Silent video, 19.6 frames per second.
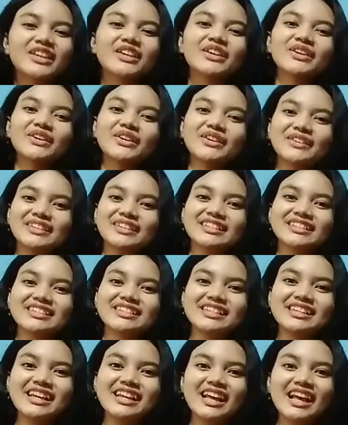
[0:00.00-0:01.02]
Good.
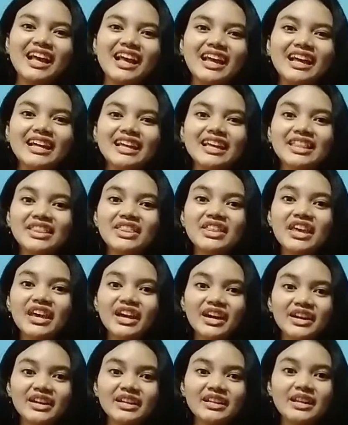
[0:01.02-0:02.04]
The
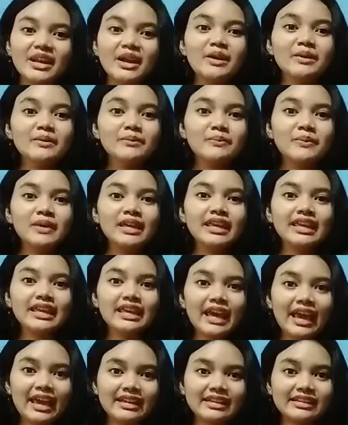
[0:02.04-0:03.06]
earth
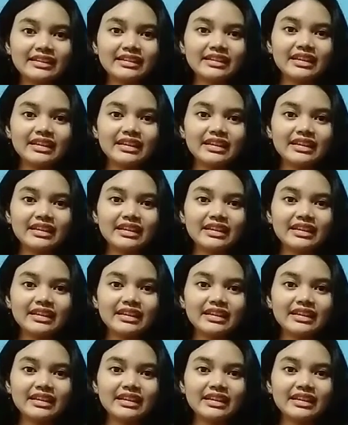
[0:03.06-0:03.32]
began